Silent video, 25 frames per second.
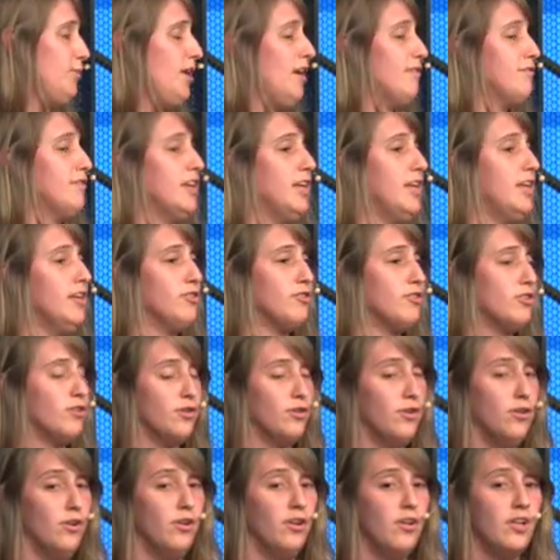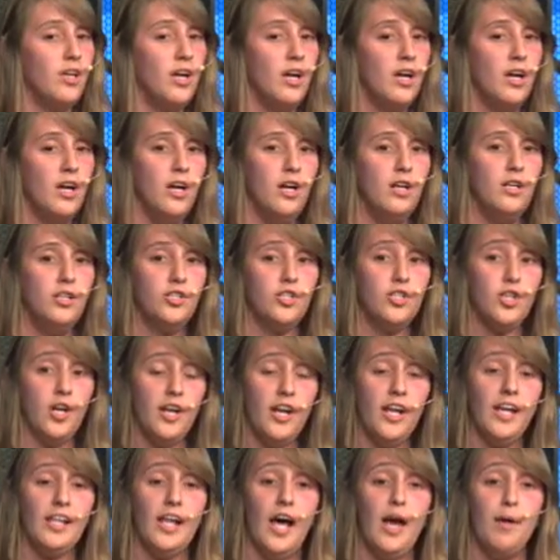We have an internal
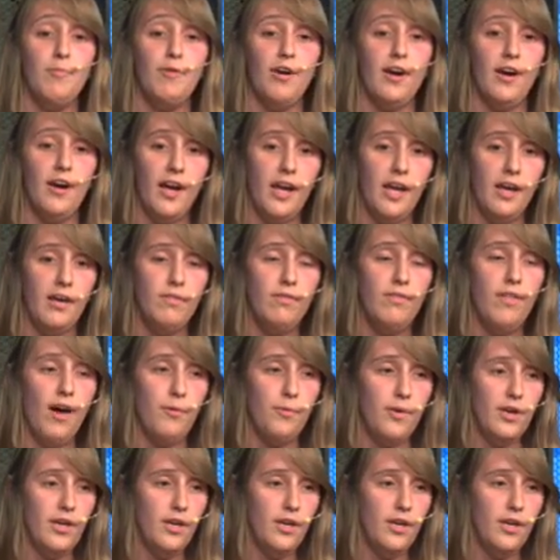sharding library that we